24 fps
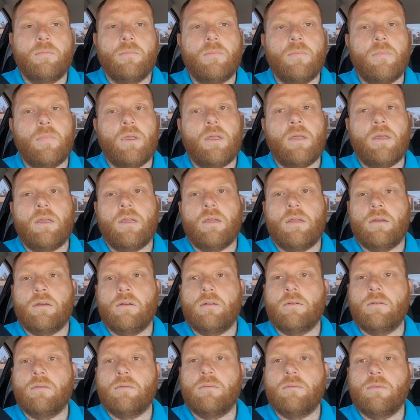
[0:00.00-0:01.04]
And
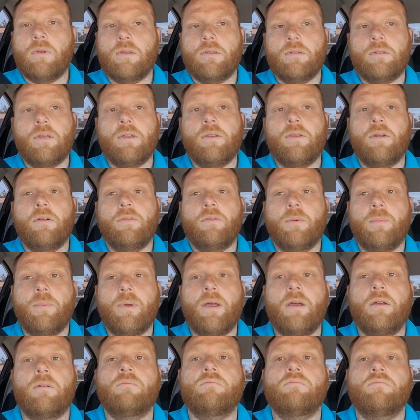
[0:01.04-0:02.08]
I stayed there for
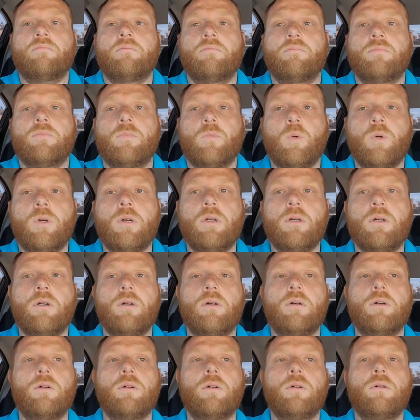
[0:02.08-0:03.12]
about
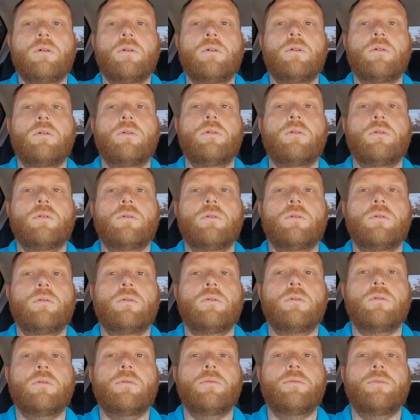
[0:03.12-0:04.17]

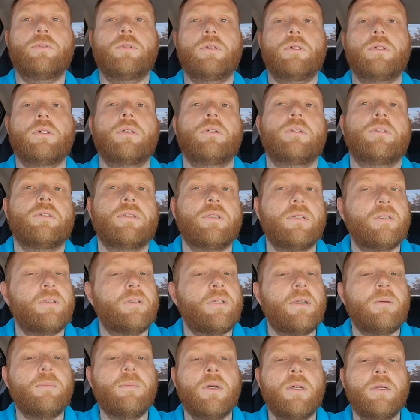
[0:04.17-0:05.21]
12 to
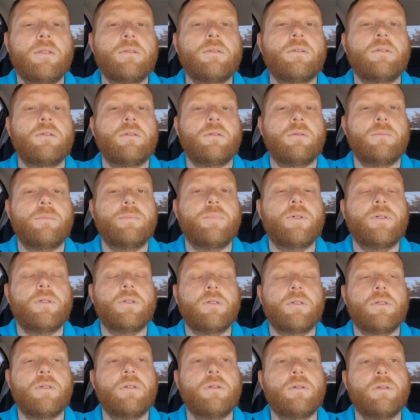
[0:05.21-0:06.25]
16 months, for
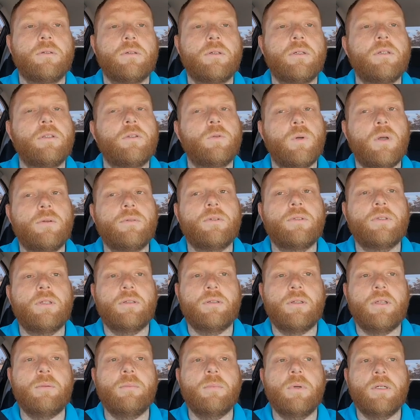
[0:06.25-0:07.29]
a good 12 to
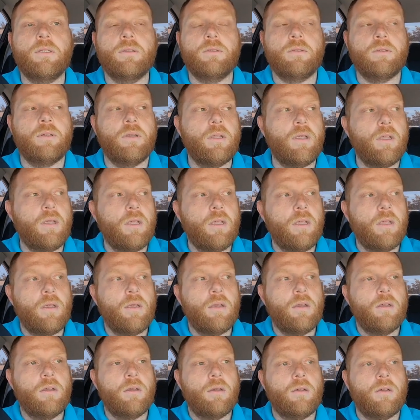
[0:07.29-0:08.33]
16 months.
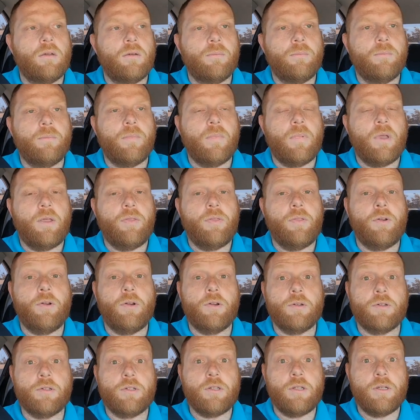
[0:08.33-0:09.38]
And
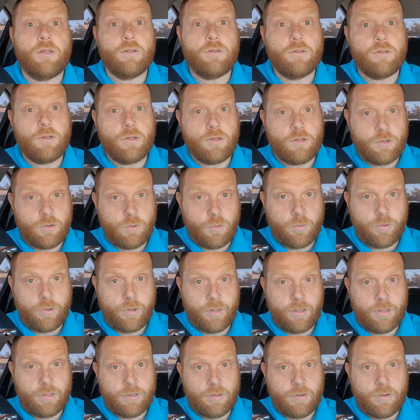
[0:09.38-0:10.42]
there's tons of
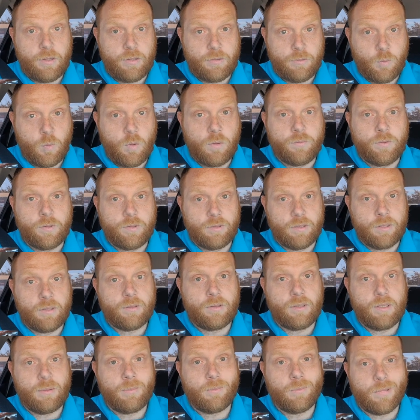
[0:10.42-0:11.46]
stories in that 12 to
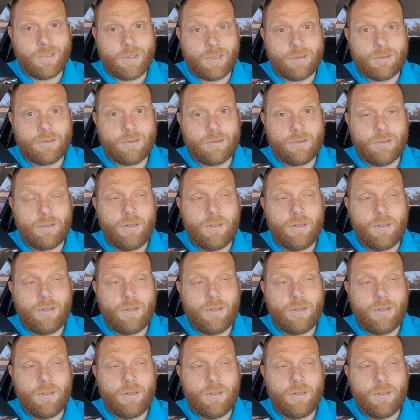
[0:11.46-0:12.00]
16 months